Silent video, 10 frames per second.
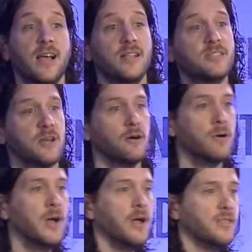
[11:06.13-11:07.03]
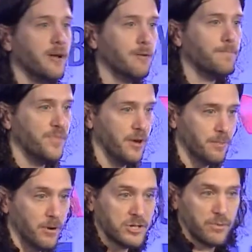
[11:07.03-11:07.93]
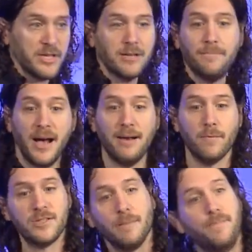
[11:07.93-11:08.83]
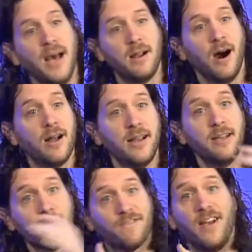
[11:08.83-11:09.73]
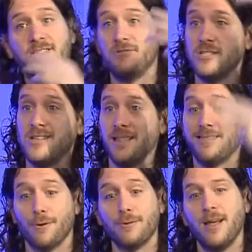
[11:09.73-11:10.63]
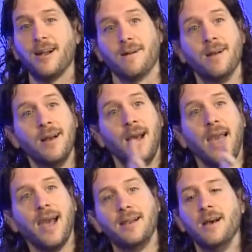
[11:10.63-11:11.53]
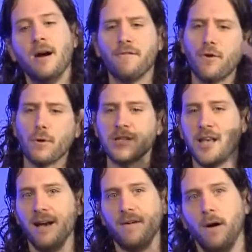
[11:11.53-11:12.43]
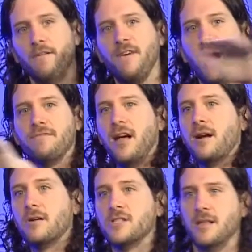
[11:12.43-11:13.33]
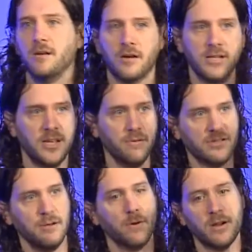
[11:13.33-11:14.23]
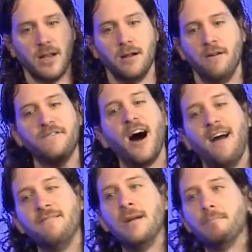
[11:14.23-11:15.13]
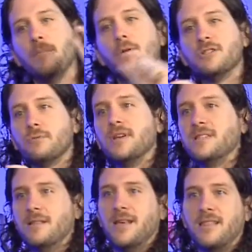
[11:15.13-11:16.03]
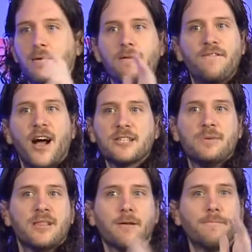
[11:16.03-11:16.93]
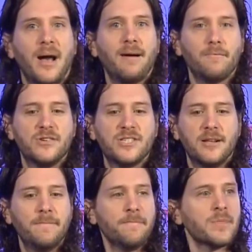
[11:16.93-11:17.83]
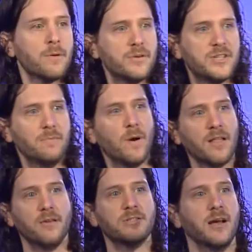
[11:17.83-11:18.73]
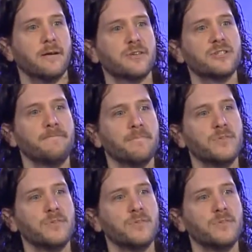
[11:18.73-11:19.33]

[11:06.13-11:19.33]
And so their most recent bet was a bet on interface, which is that 3rd layer. And of course, they have all 5 layers, and they're continuously working on all 5. But most recently, their investment, their bet was in one of those layers.